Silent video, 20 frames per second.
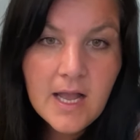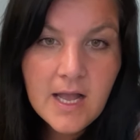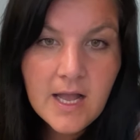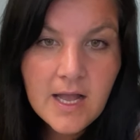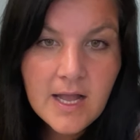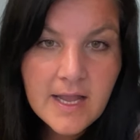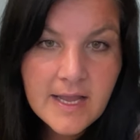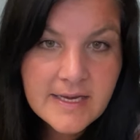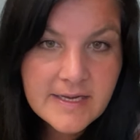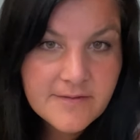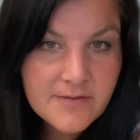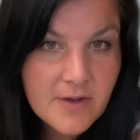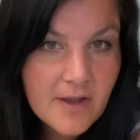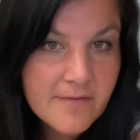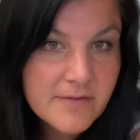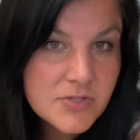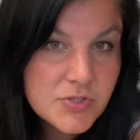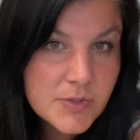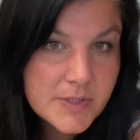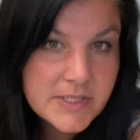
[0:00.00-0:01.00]
And if you
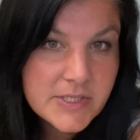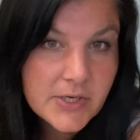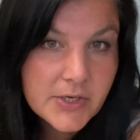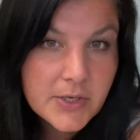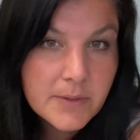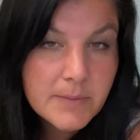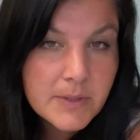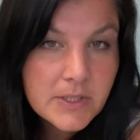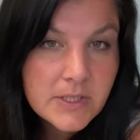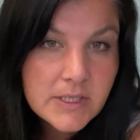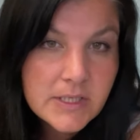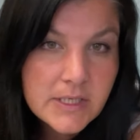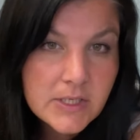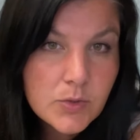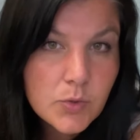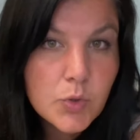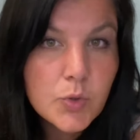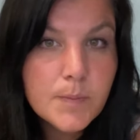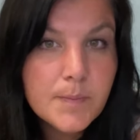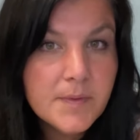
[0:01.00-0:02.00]
haven't joined our community
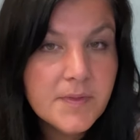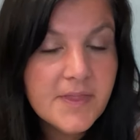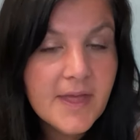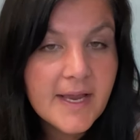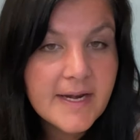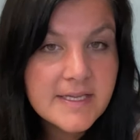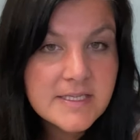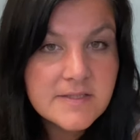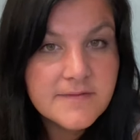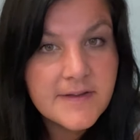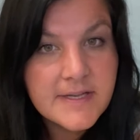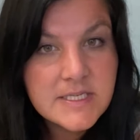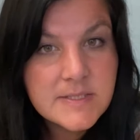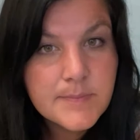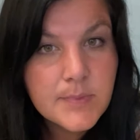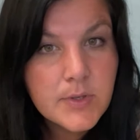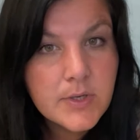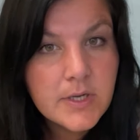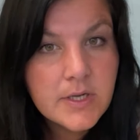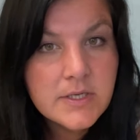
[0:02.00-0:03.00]
group, that is
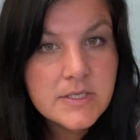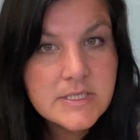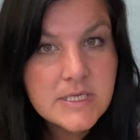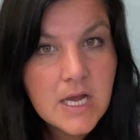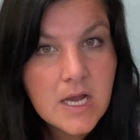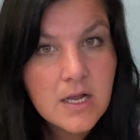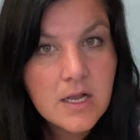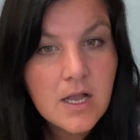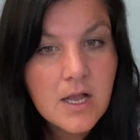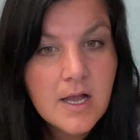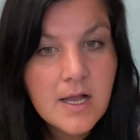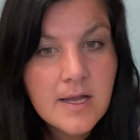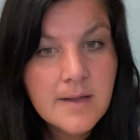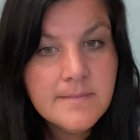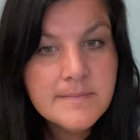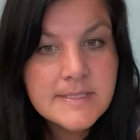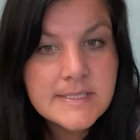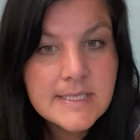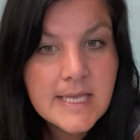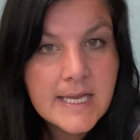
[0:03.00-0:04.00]

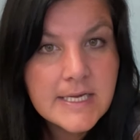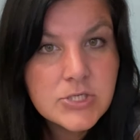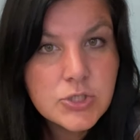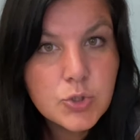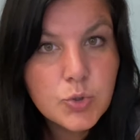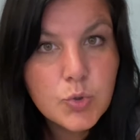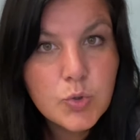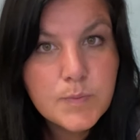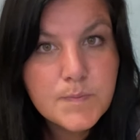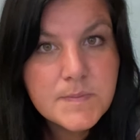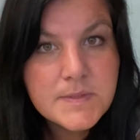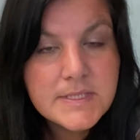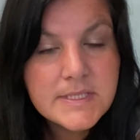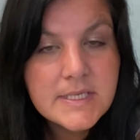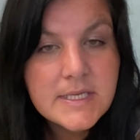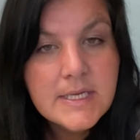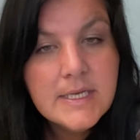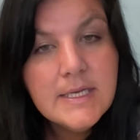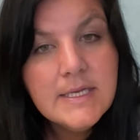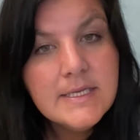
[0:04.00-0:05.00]

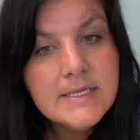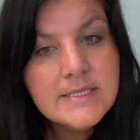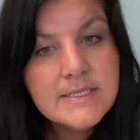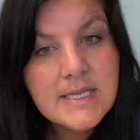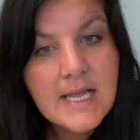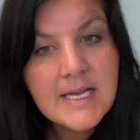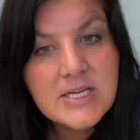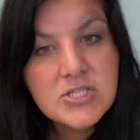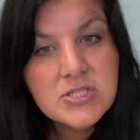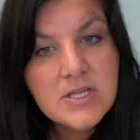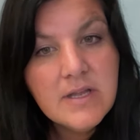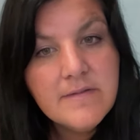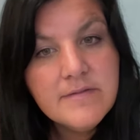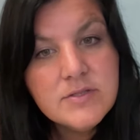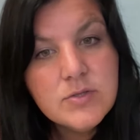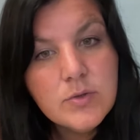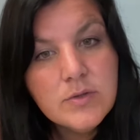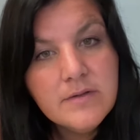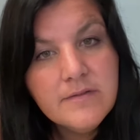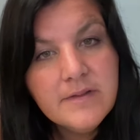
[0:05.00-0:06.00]

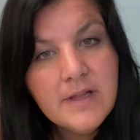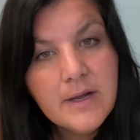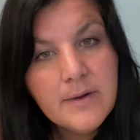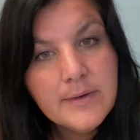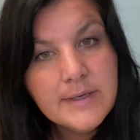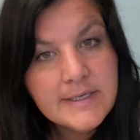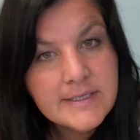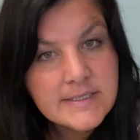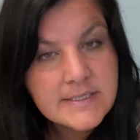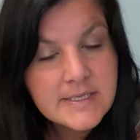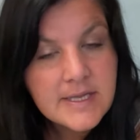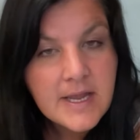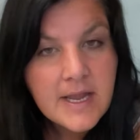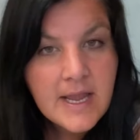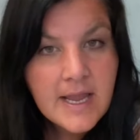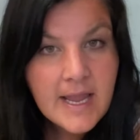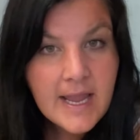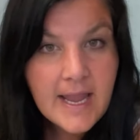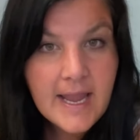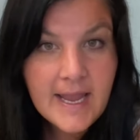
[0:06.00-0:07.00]
facebook.com/groups/lovesolaflowers.
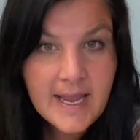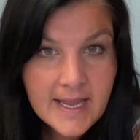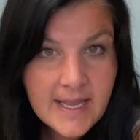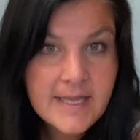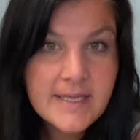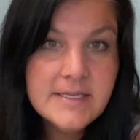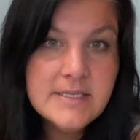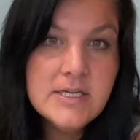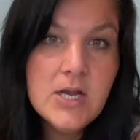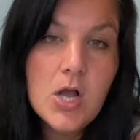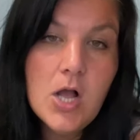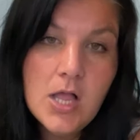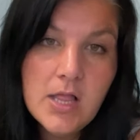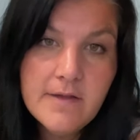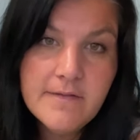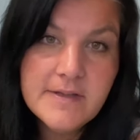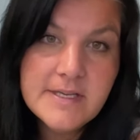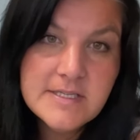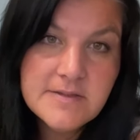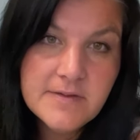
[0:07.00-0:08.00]
And all
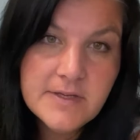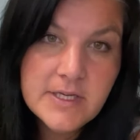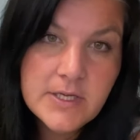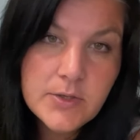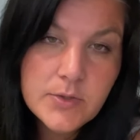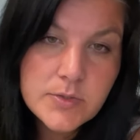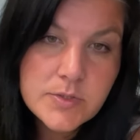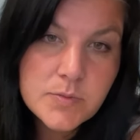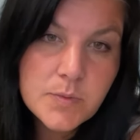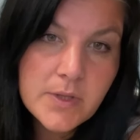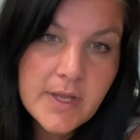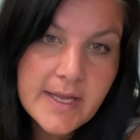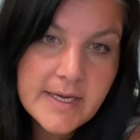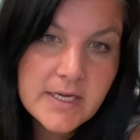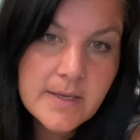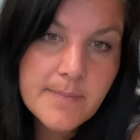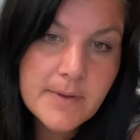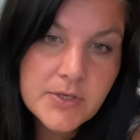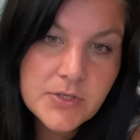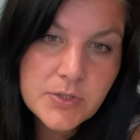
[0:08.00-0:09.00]
of these videos will
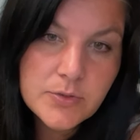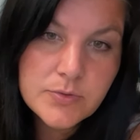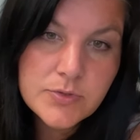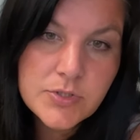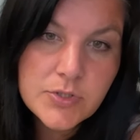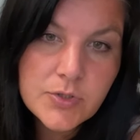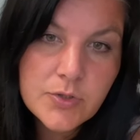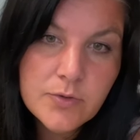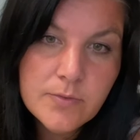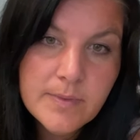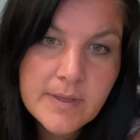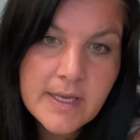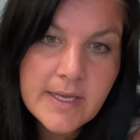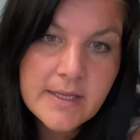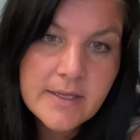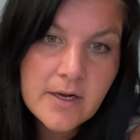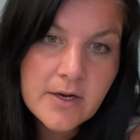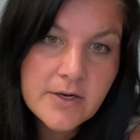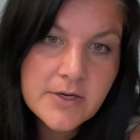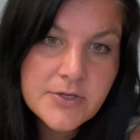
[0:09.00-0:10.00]
end up on YouTube,
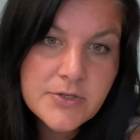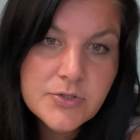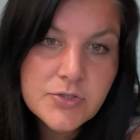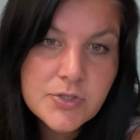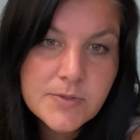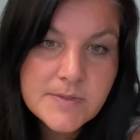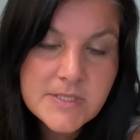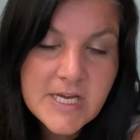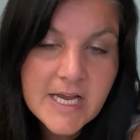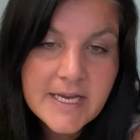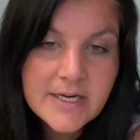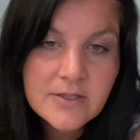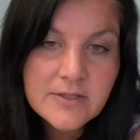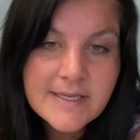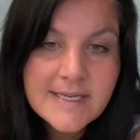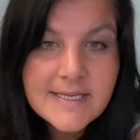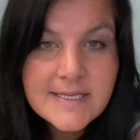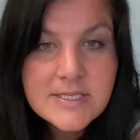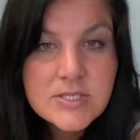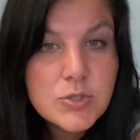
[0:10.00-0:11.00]
and our YouTube channel
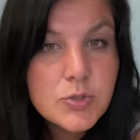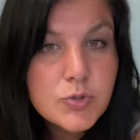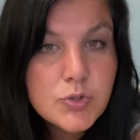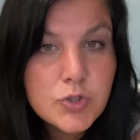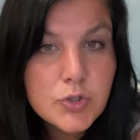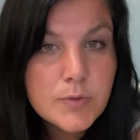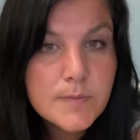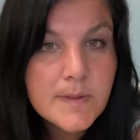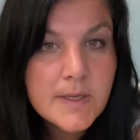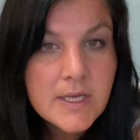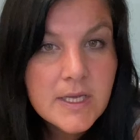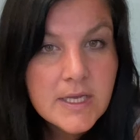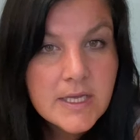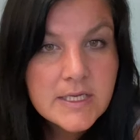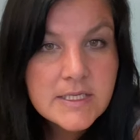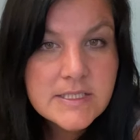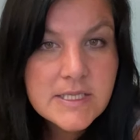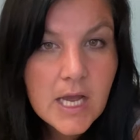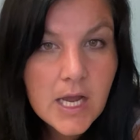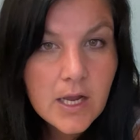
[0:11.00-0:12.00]
is
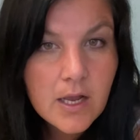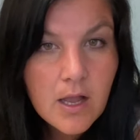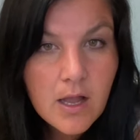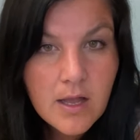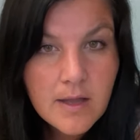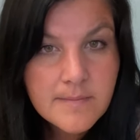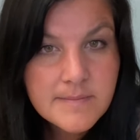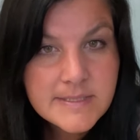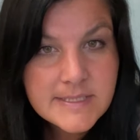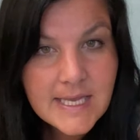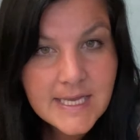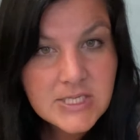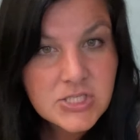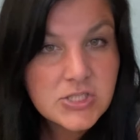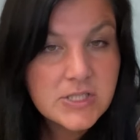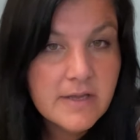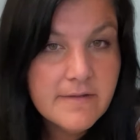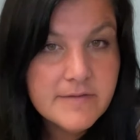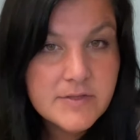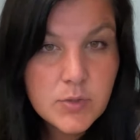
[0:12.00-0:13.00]

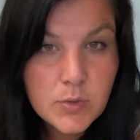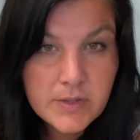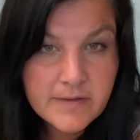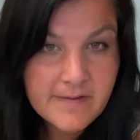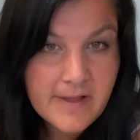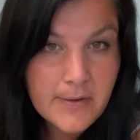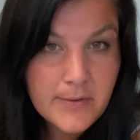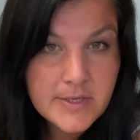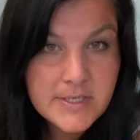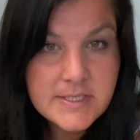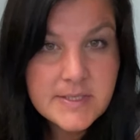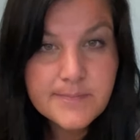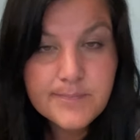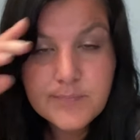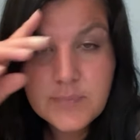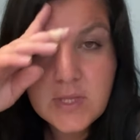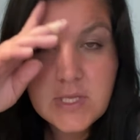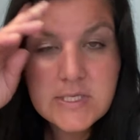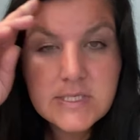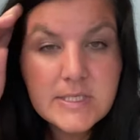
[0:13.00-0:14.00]
youtube.com/lovesolaflowers.
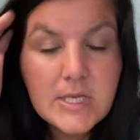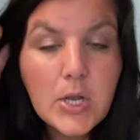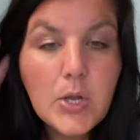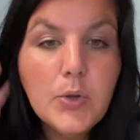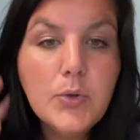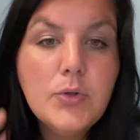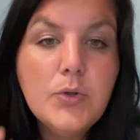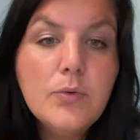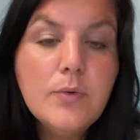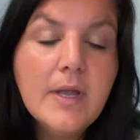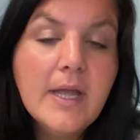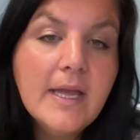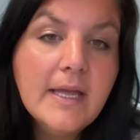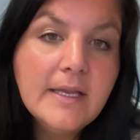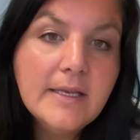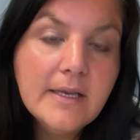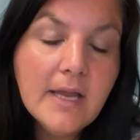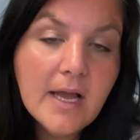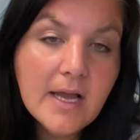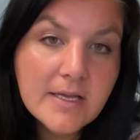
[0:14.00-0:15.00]
So you
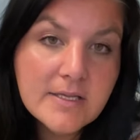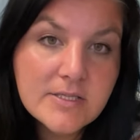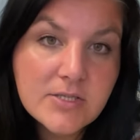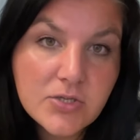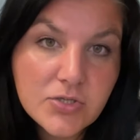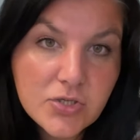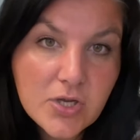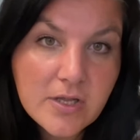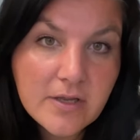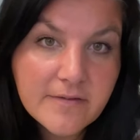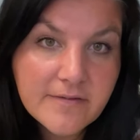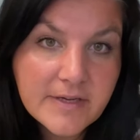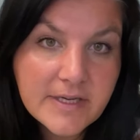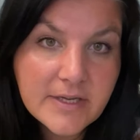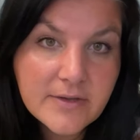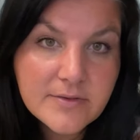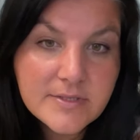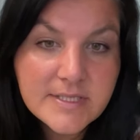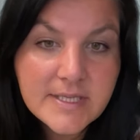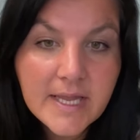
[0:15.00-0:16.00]
can search all our
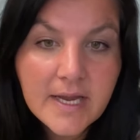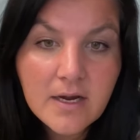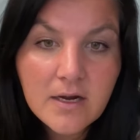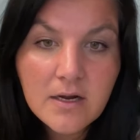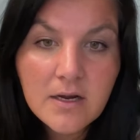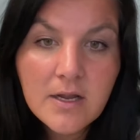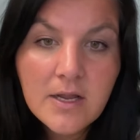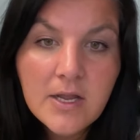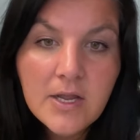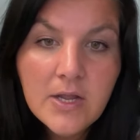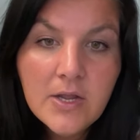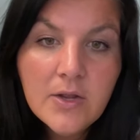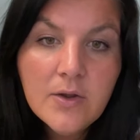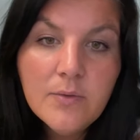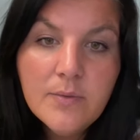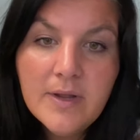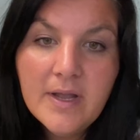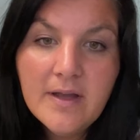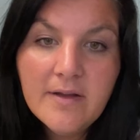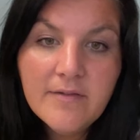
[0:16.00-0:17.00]
videos there.
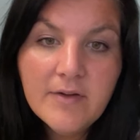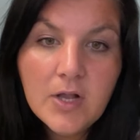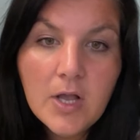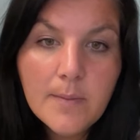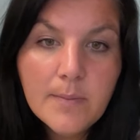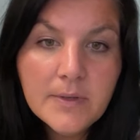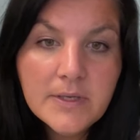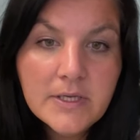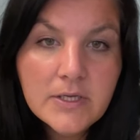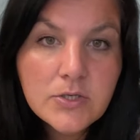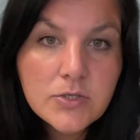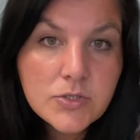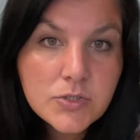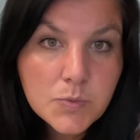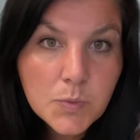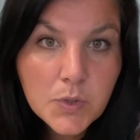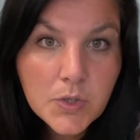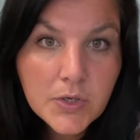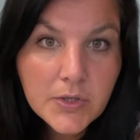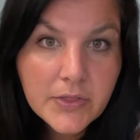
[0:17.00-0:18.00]
We have a couple
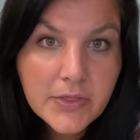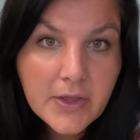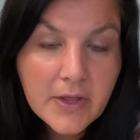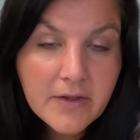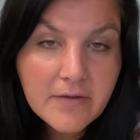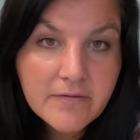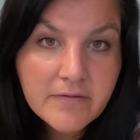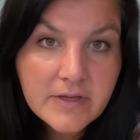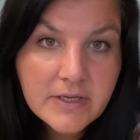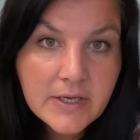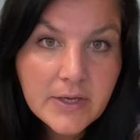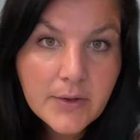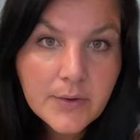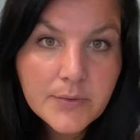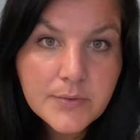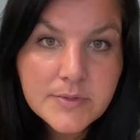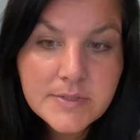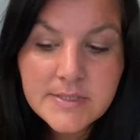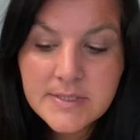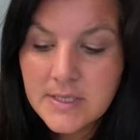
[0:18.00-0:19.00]
years worth of
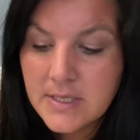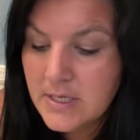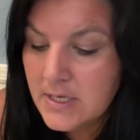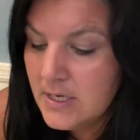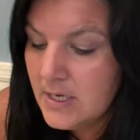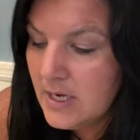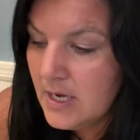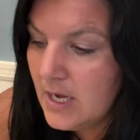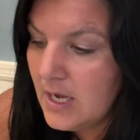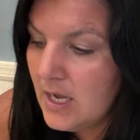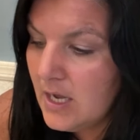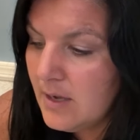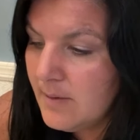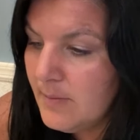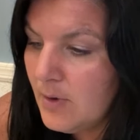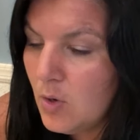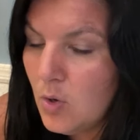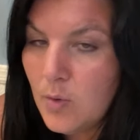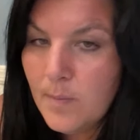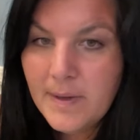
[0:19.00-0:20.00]
videos,
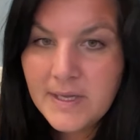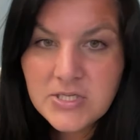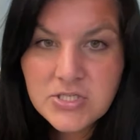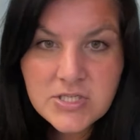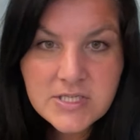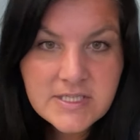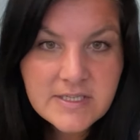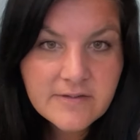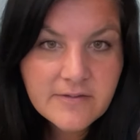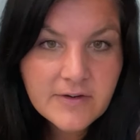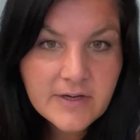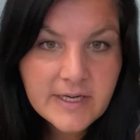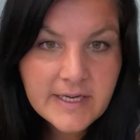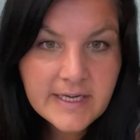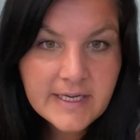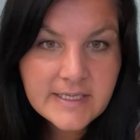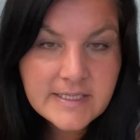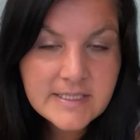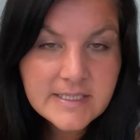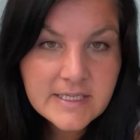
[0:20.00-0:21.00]
a whole bunch of
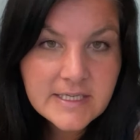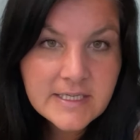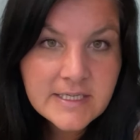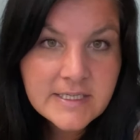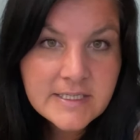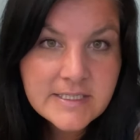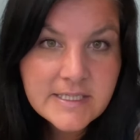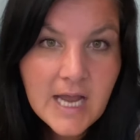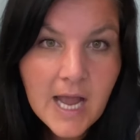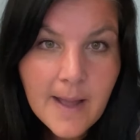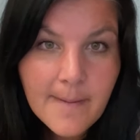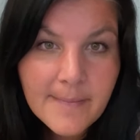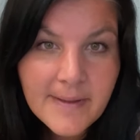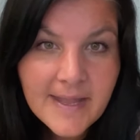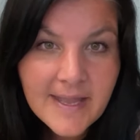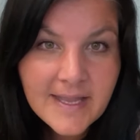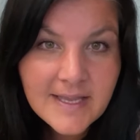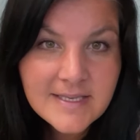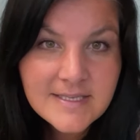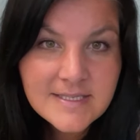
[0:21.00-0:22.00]
different
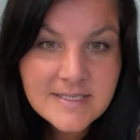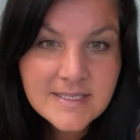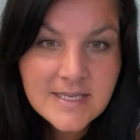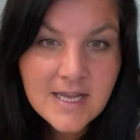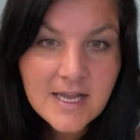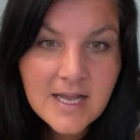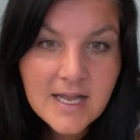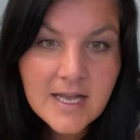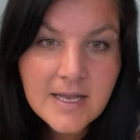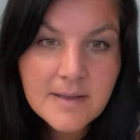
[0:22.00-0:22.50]
topics.